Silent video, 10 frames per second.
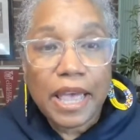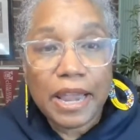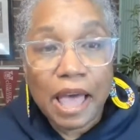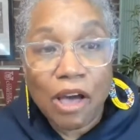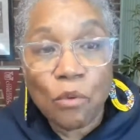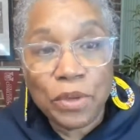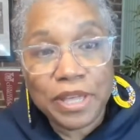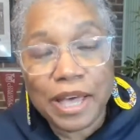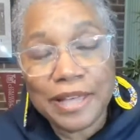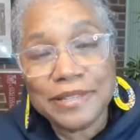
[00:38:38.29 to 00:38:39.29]
and how we
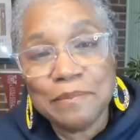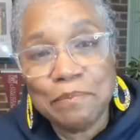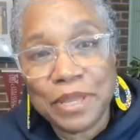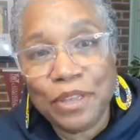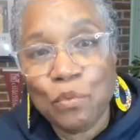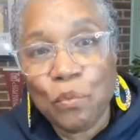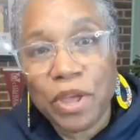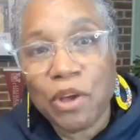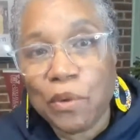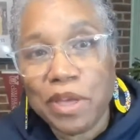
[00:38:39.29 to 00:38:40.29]
got to be
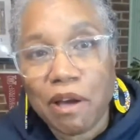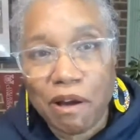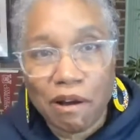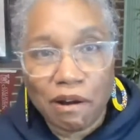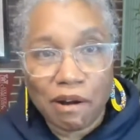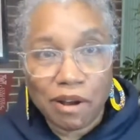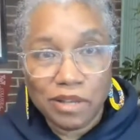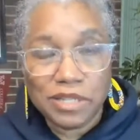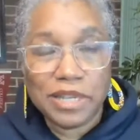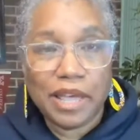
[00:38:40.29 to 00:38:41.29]
where we are
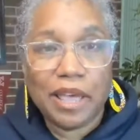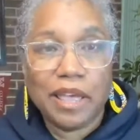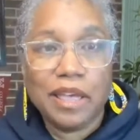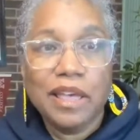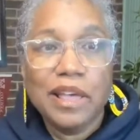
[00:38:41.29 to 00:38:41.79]
today.